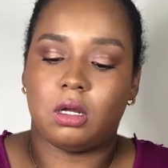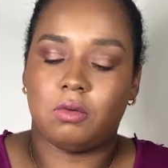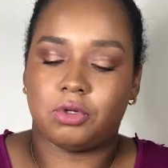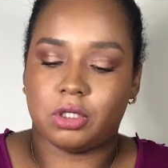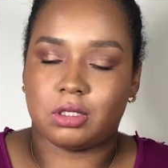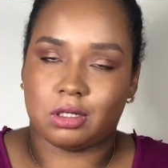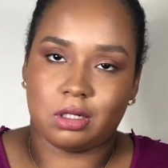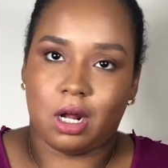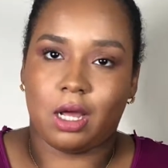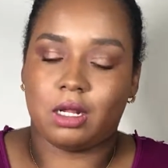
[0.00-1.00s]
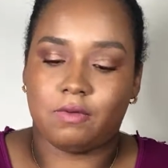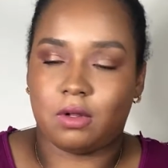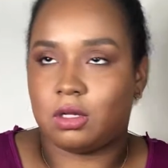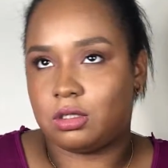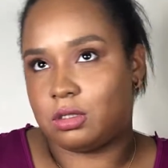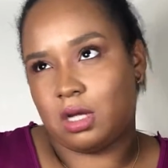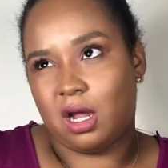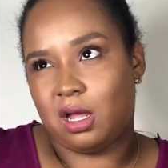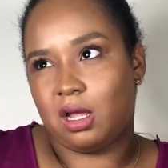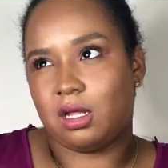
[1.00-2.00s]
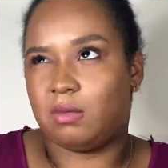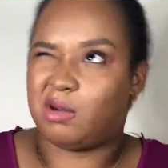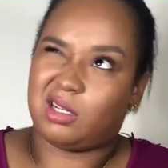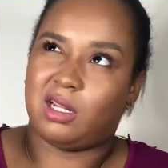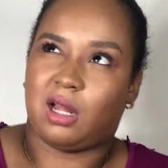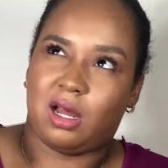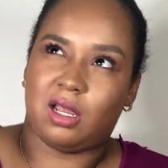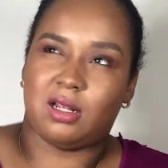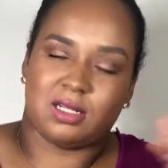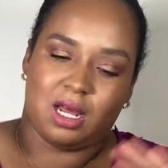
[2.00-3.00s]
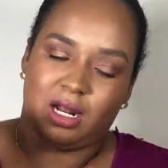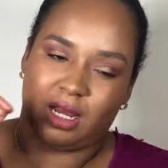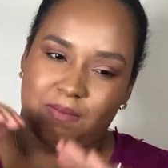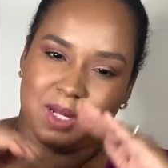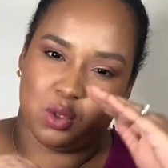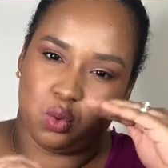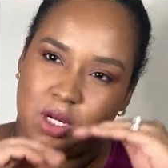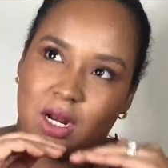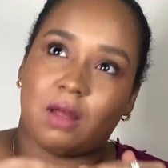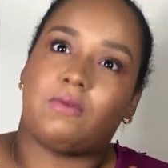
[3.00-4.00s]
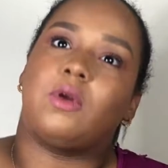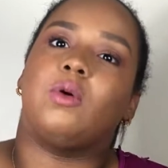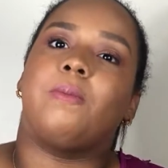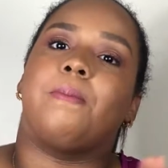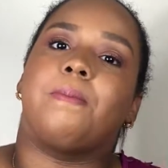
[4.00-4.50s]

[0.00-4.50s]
which is like a high-end foundation. It's kind of high-end, but it's not that high-end. It's kind of like in between, I feel.